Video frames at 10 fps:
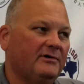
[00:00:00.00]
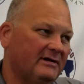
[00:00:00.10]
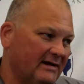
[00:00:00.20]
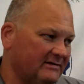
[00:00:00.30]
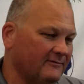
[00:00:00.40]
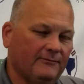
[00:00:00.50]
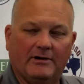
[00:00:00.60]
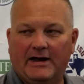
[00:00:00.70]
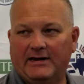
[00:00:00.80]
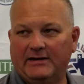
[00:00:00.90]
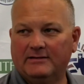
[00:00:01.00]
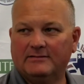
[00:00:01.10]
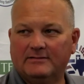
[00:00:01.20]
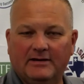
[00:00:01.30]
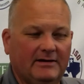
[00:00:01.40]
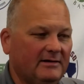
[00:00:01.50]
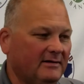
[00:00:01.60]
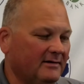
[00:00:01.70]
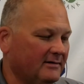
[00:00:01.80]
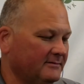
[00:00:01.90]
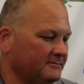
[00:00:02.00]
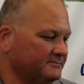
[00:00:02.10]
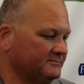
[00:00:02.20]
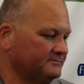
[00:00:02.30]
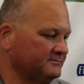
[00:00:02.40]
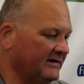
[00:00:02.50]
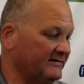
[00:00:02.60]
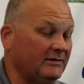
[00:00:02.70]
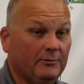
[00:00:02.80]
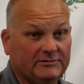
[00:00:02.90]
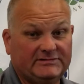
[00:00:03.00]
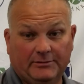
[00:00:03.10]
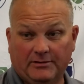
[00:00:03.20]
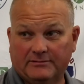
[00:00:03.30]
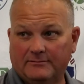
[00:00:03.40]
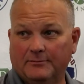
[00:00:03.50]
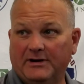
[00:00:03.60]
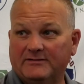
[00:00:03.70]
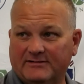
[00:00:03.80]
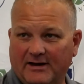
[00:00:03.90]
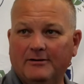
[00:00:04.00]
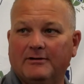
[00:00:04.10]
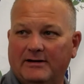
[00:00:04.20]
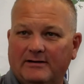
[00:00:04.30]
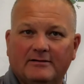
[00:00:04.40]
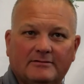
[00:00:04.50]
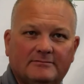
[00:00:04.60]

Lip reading: We get to Friday and see what the Raiders got right now.